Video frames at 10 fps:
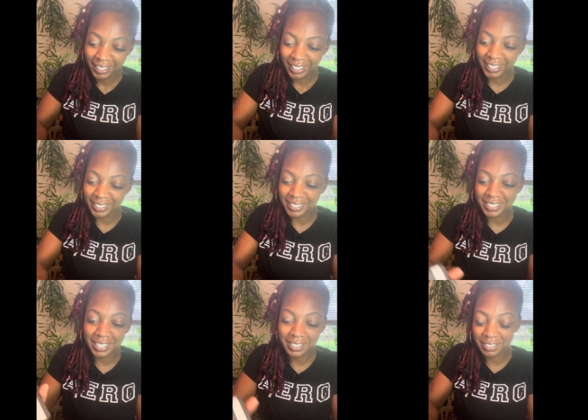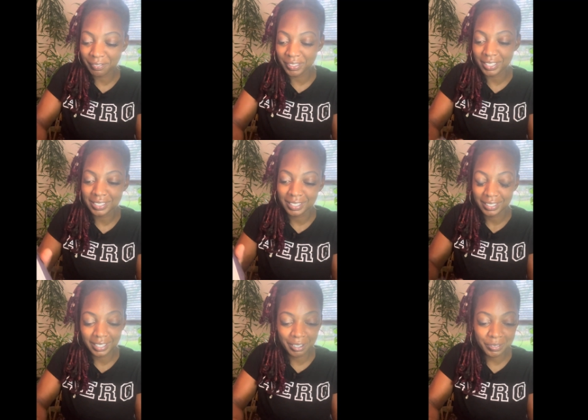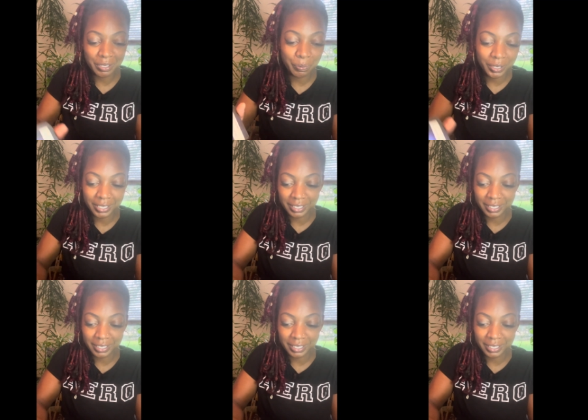indecisiveness. Now someone is